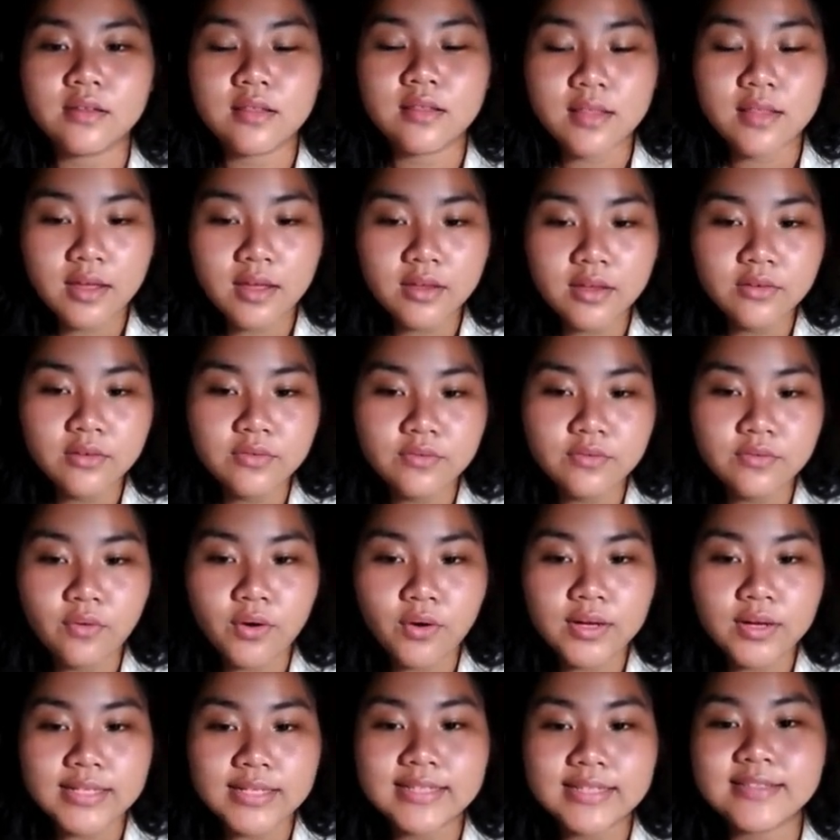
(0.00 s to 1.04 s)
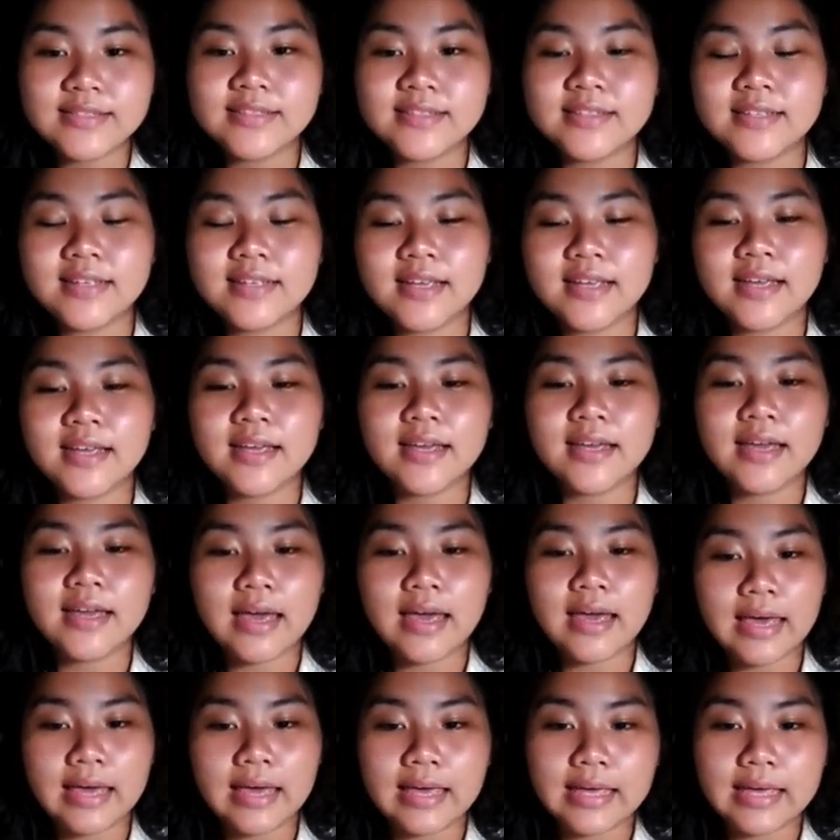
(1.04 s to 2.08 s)
Thank you for listening,
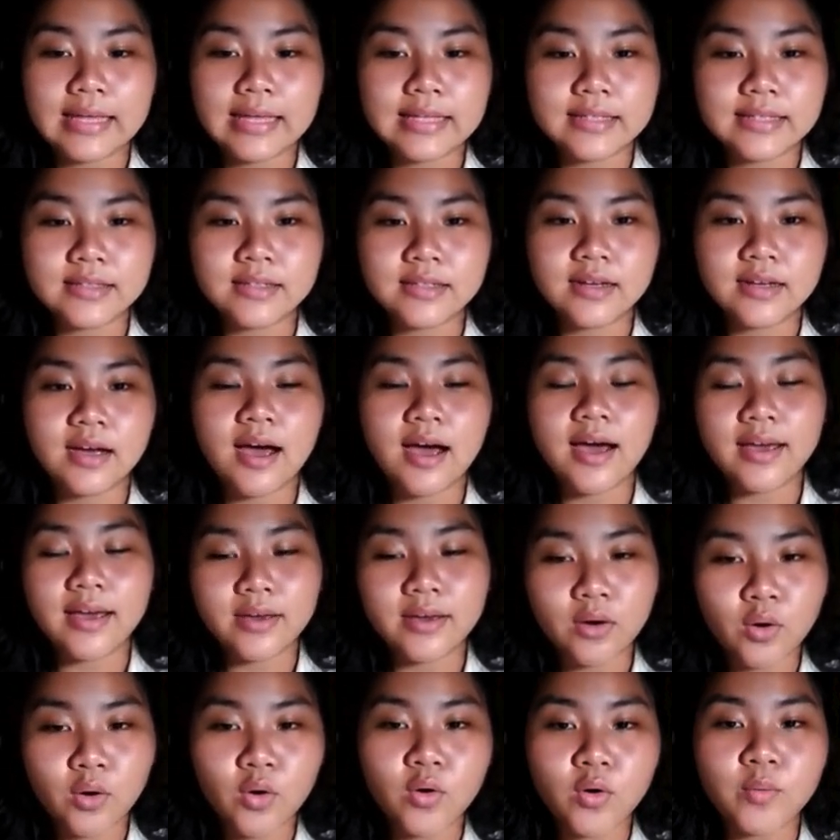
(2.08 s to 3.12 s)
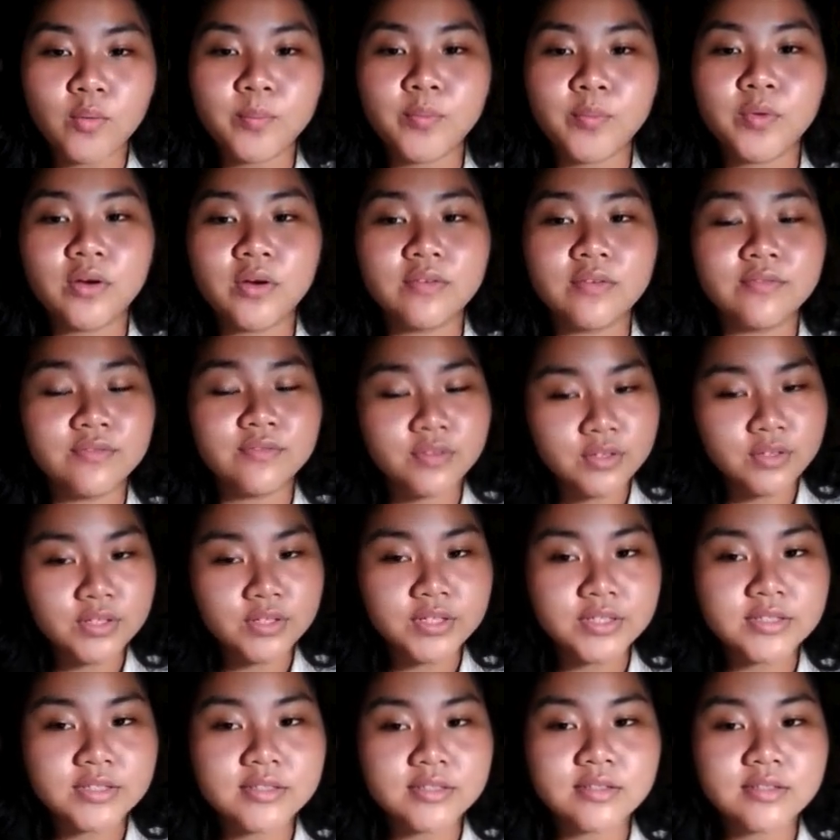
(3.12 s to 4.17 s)
and I hope you have
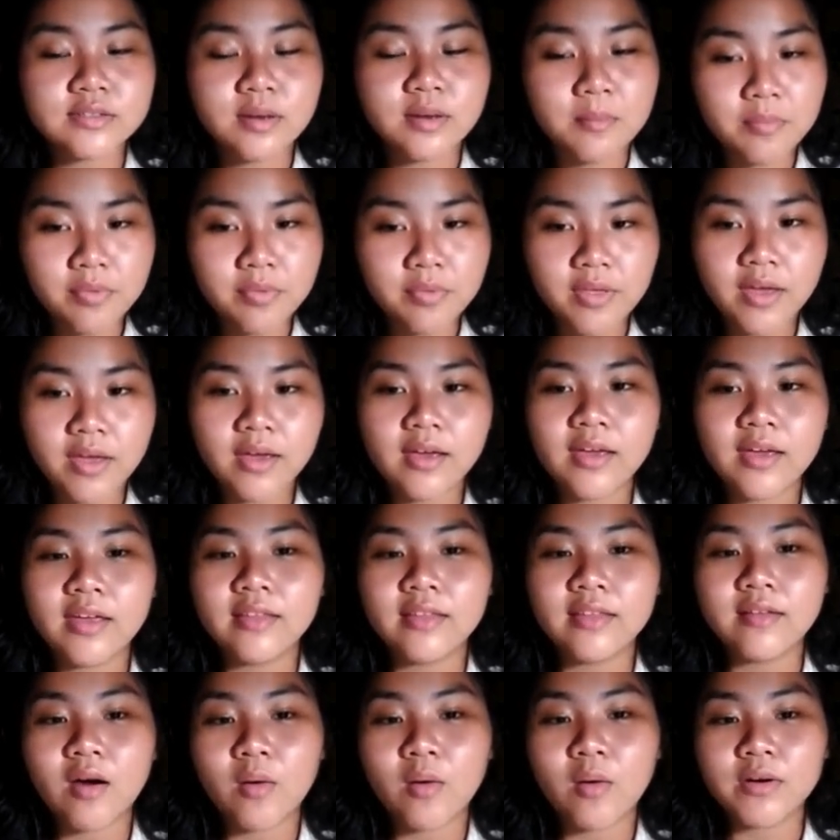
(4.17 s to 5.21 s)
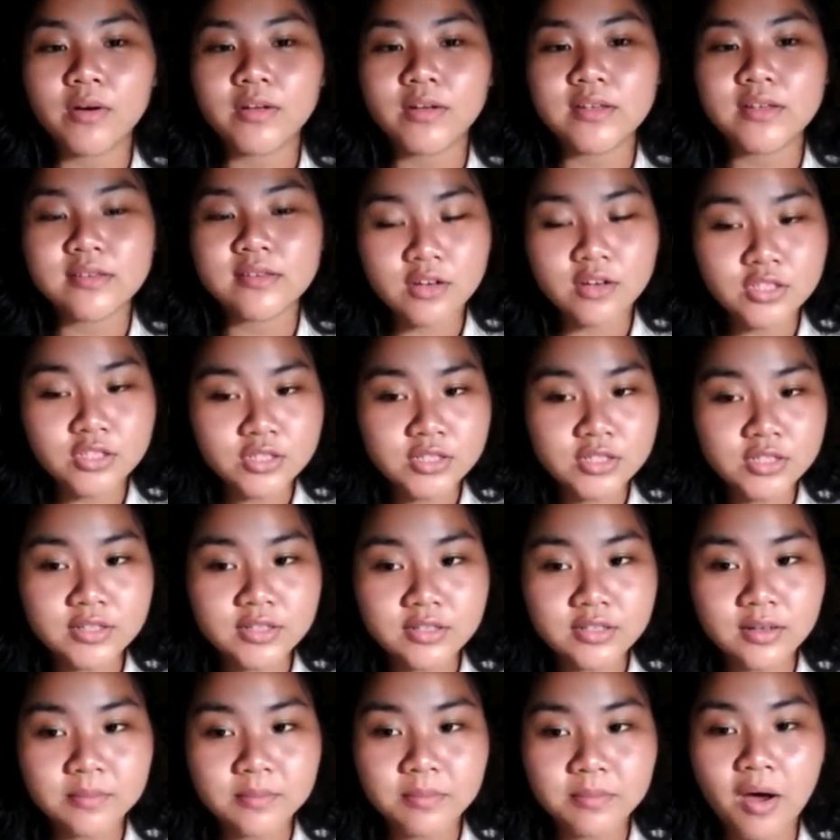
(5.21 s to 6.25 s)
learned something in our
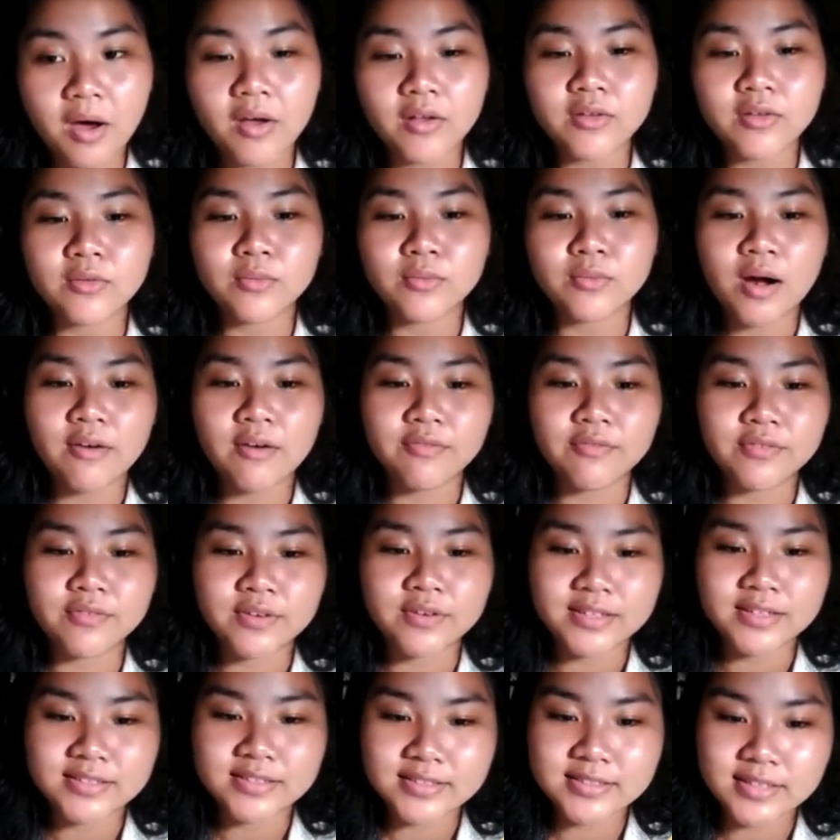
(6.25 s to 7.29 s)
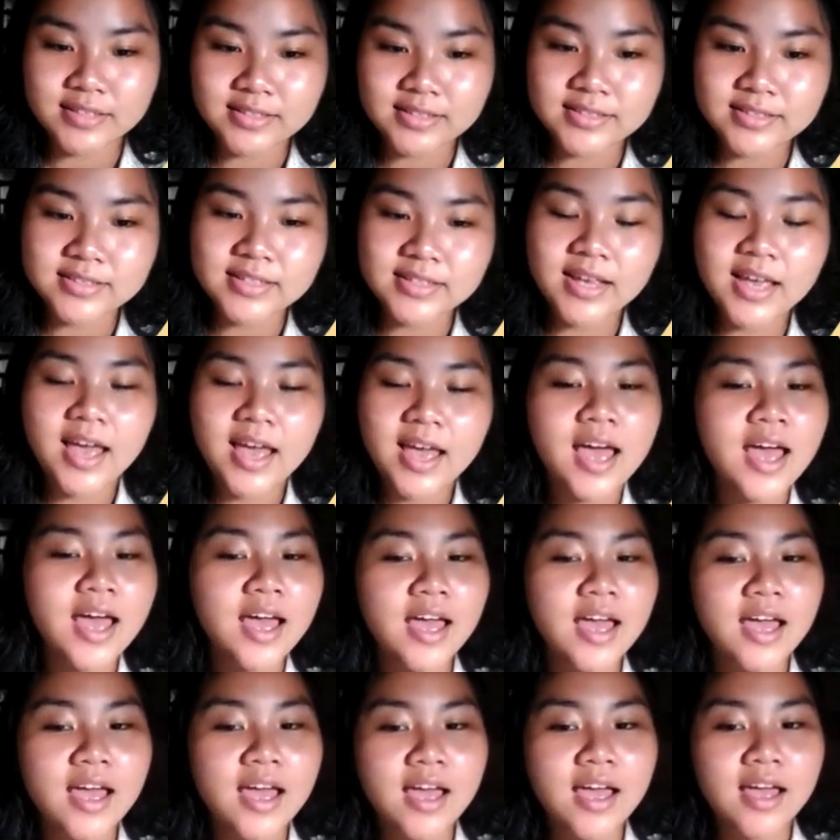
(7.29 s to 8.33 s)
discussion about references.
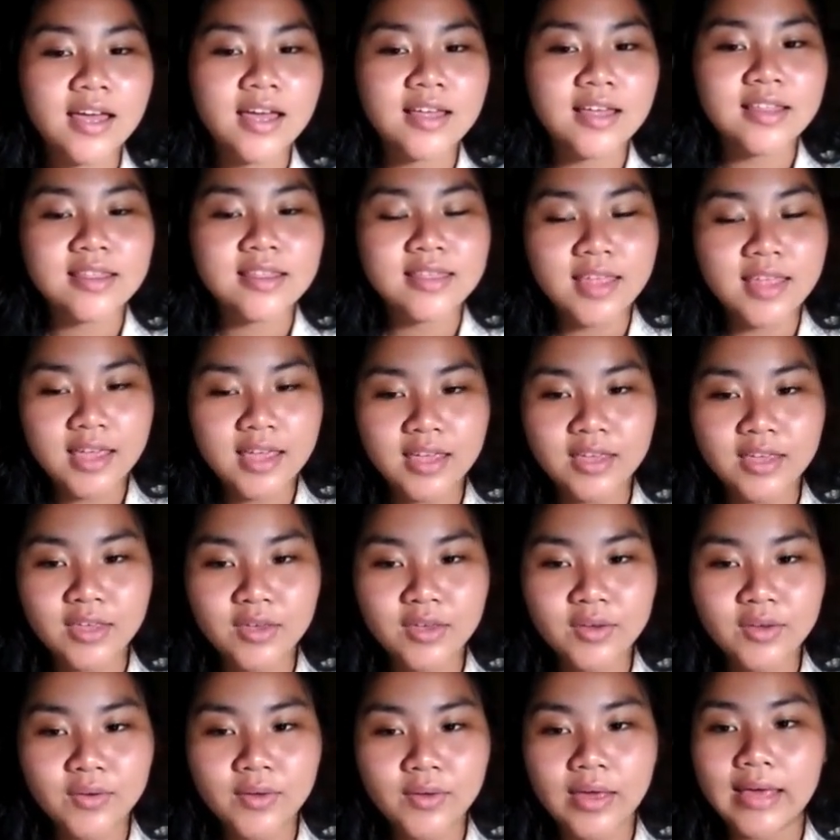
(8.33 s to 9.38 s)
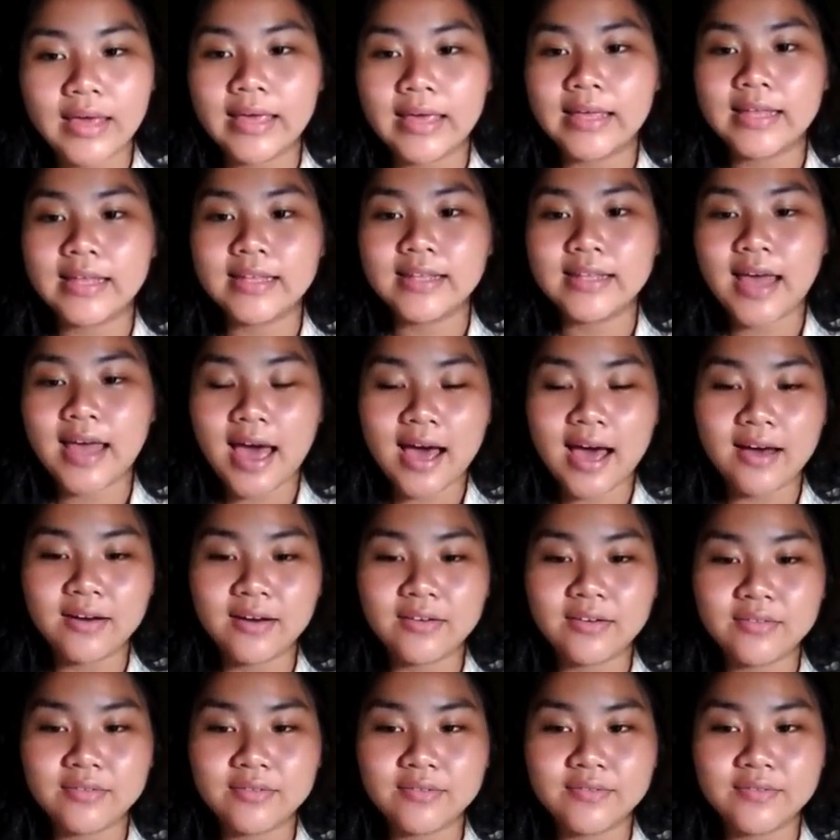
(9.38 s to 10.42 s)
Thank you and
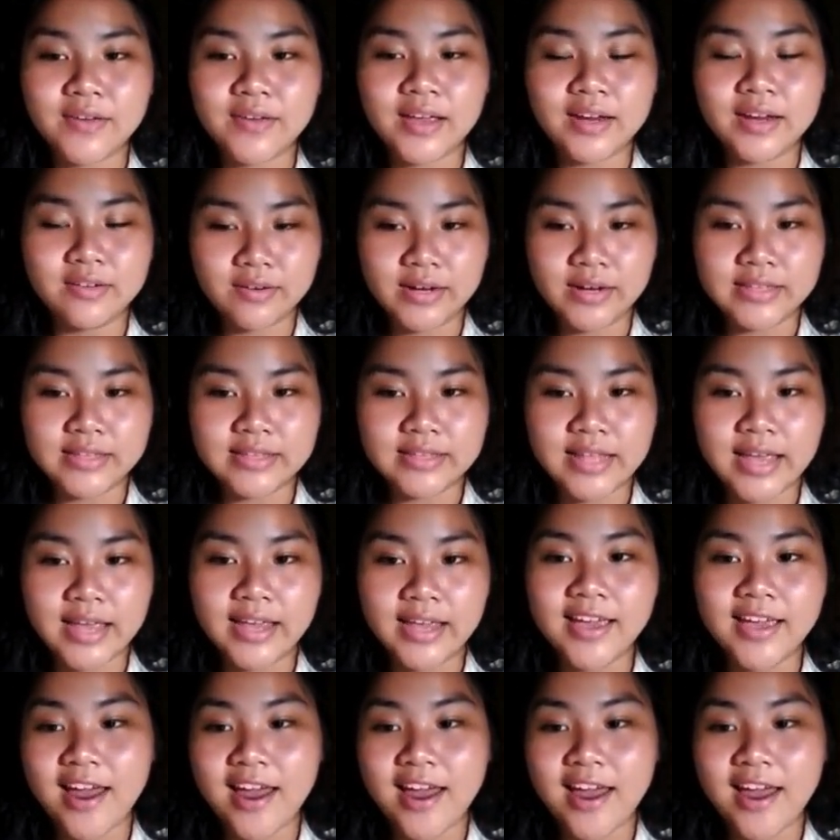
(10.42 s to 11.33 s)
have a great day,